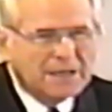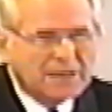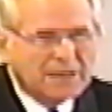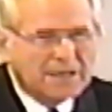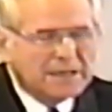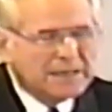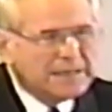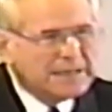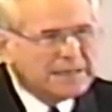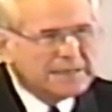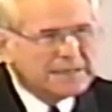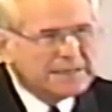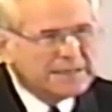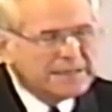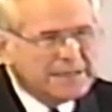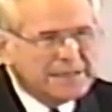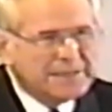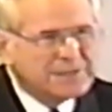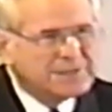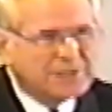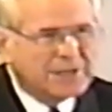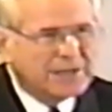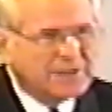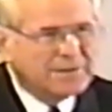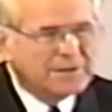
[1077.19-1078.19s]
Uh, he
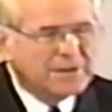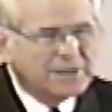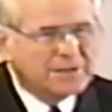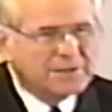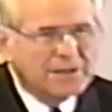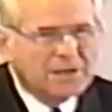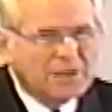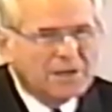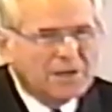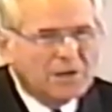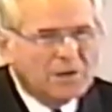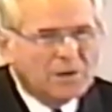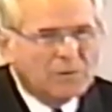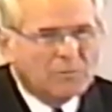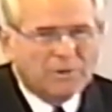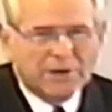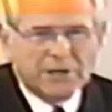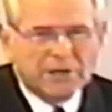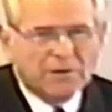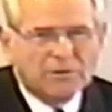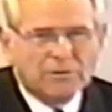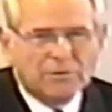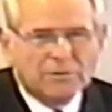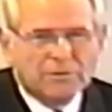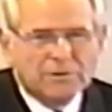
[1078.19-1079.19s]
said that we
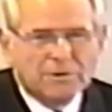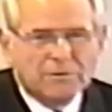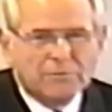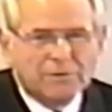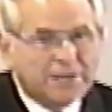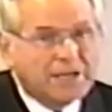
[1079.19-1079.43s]
don't,